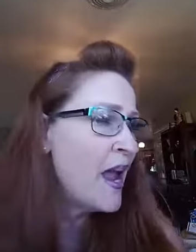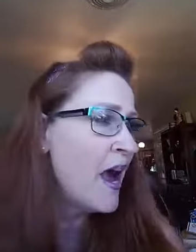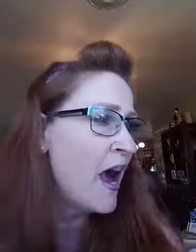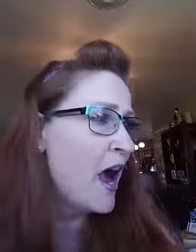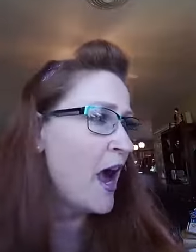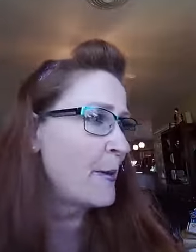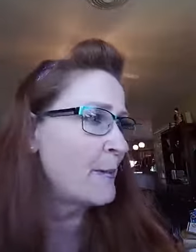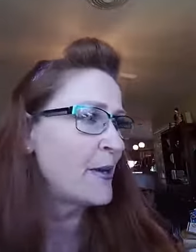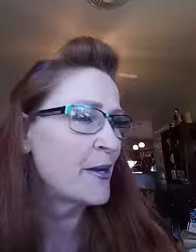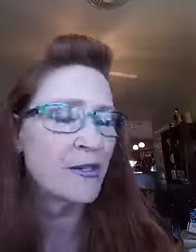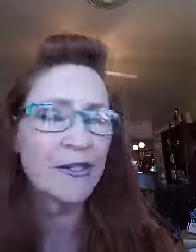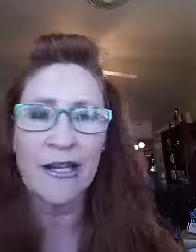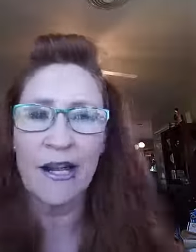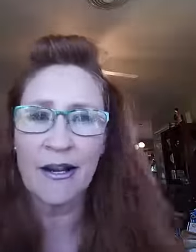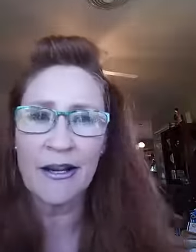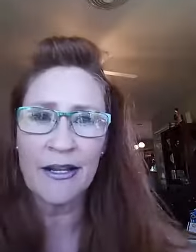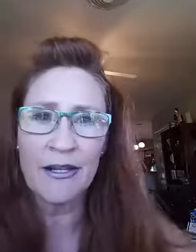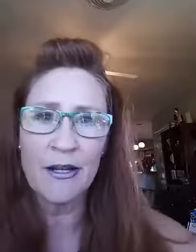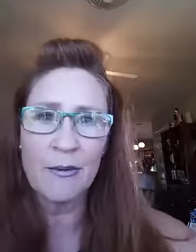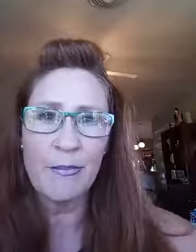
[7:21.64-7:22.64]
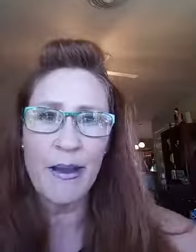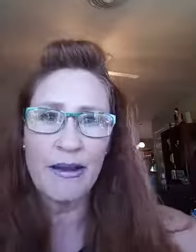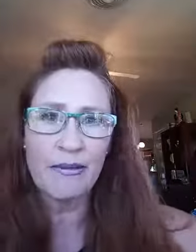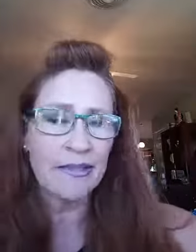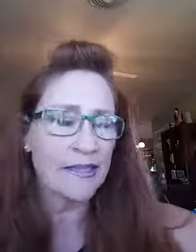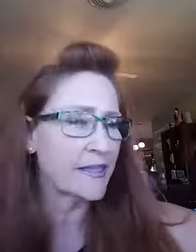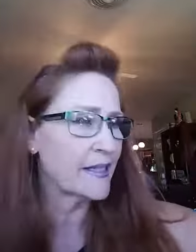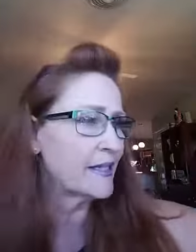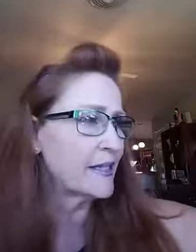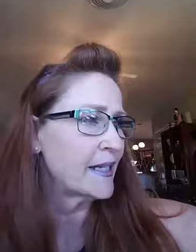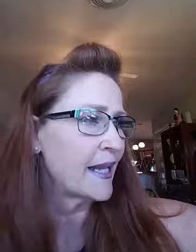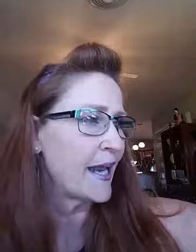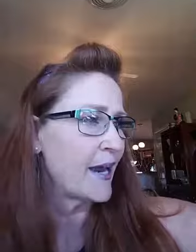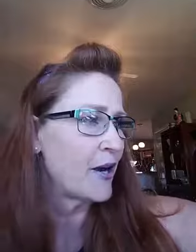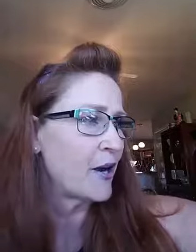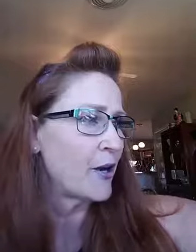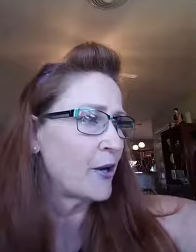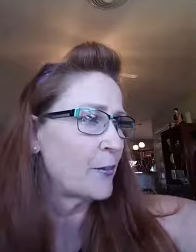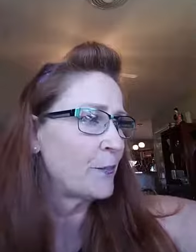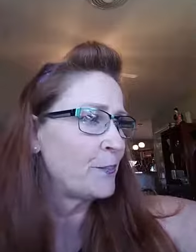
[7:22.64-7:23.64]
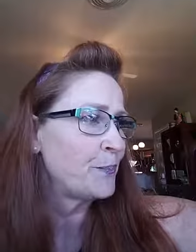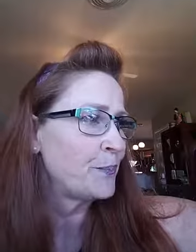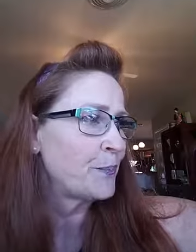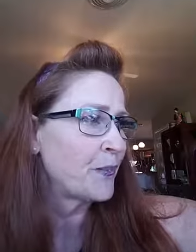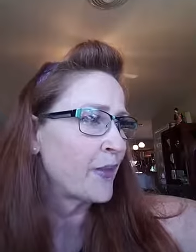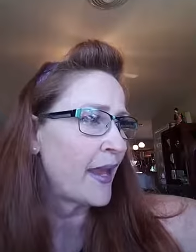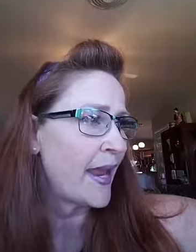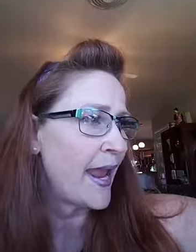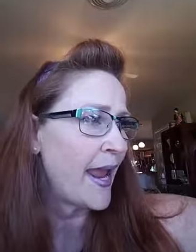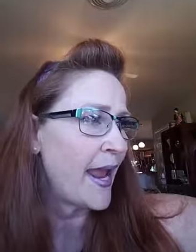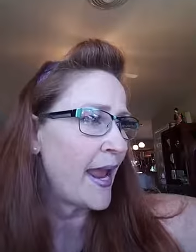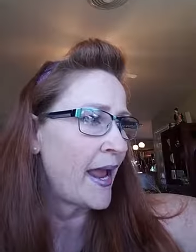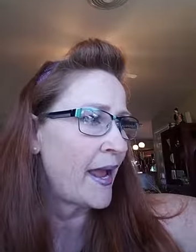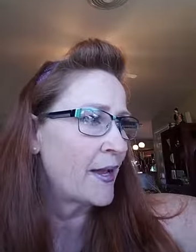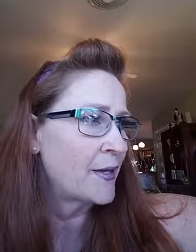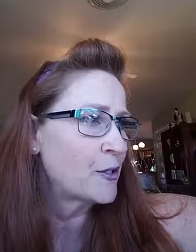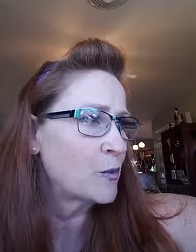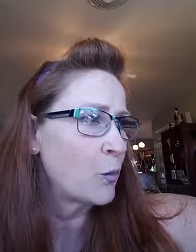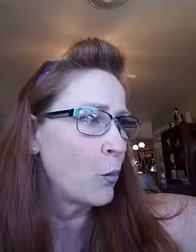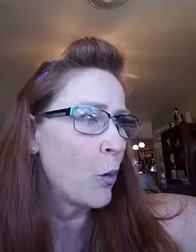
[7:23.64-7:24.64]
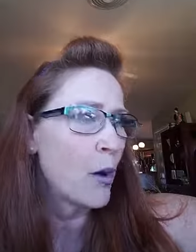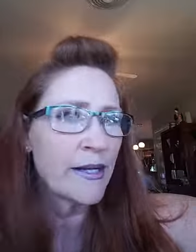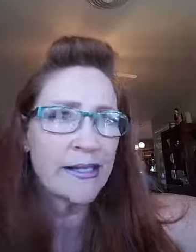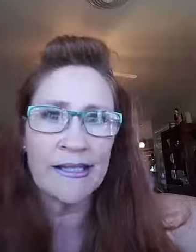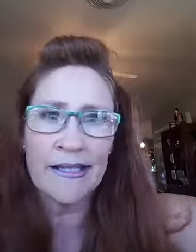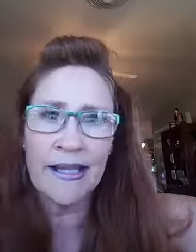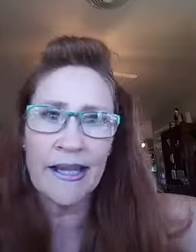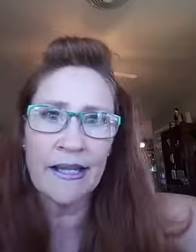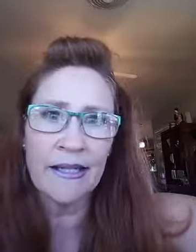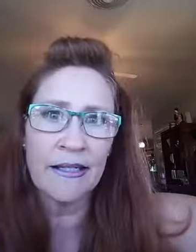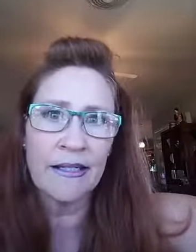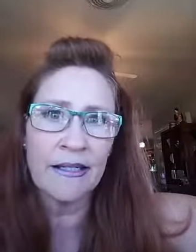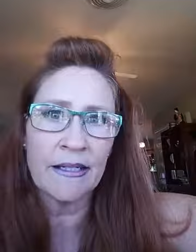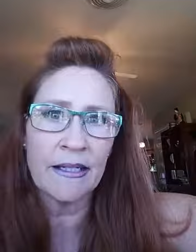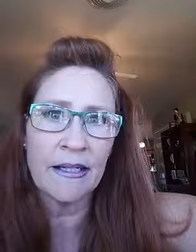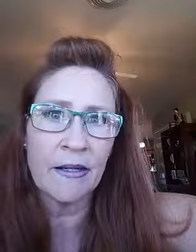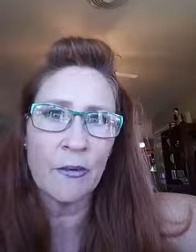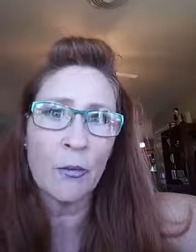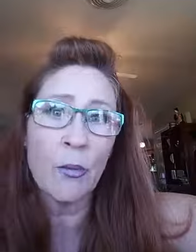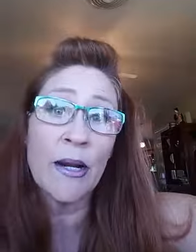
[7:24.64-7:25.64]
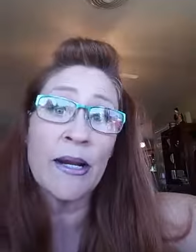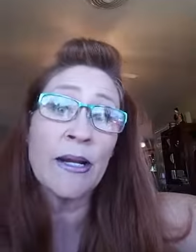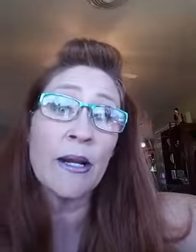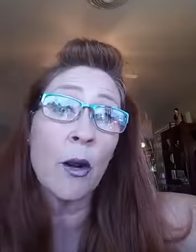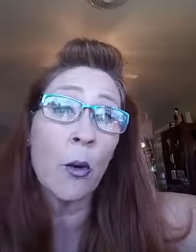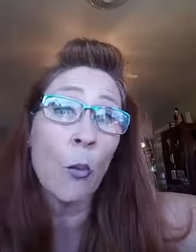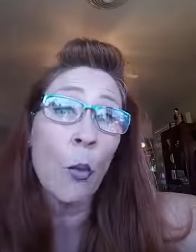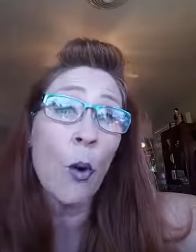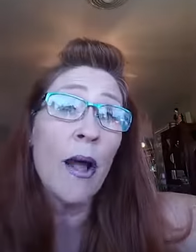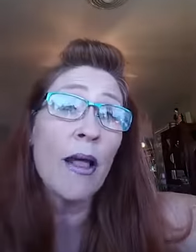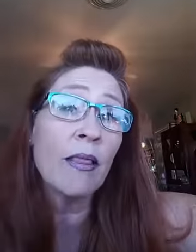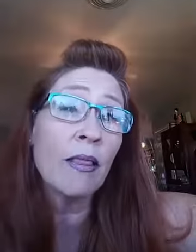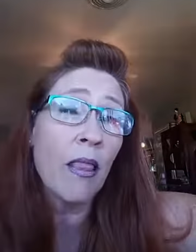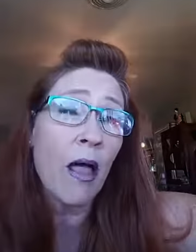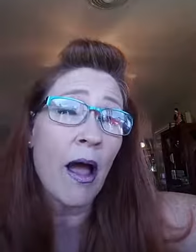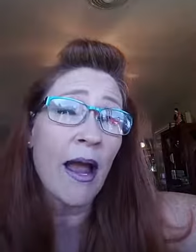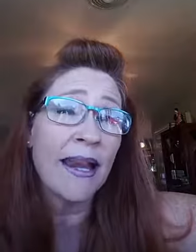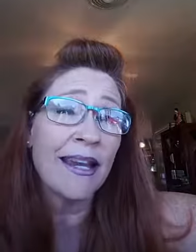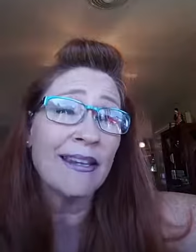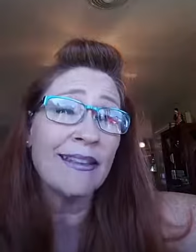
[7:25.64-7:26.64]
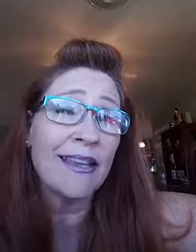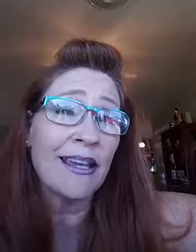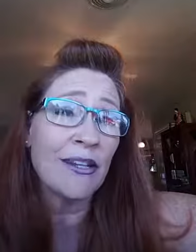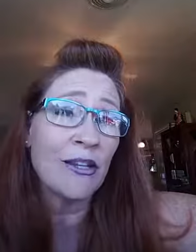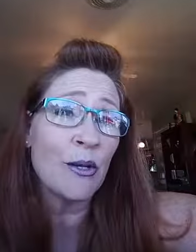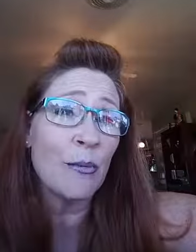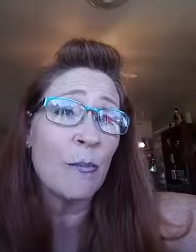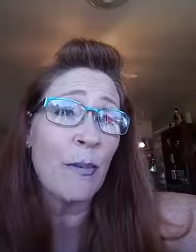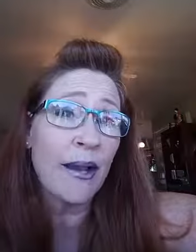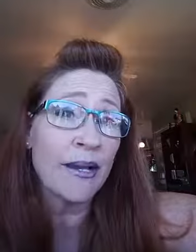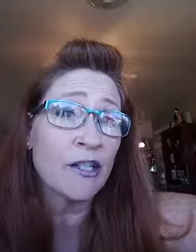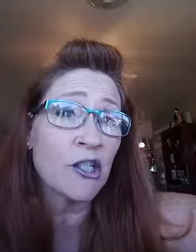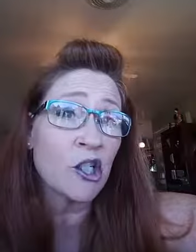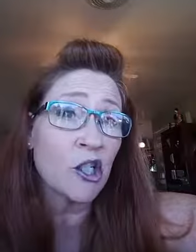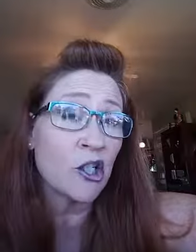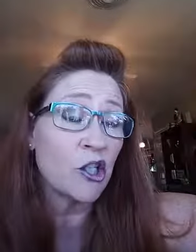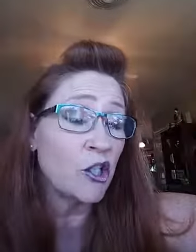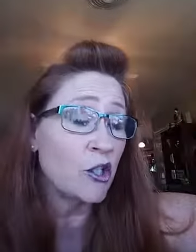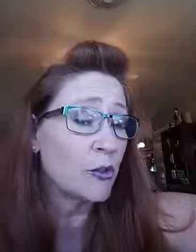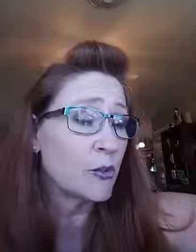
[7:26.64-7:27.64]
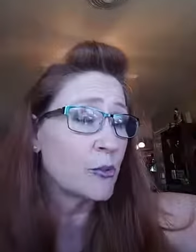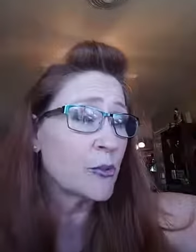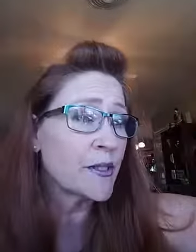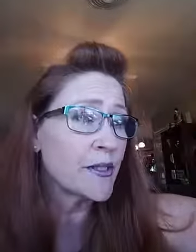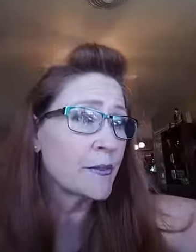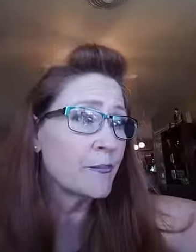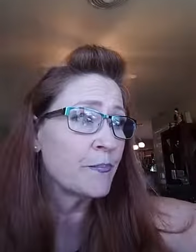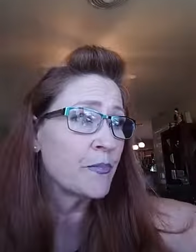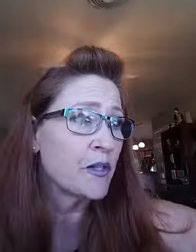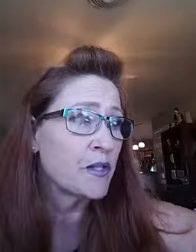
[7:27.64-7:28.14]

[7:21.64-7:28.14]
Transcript: I'm here talking about skincare and what line that you should use.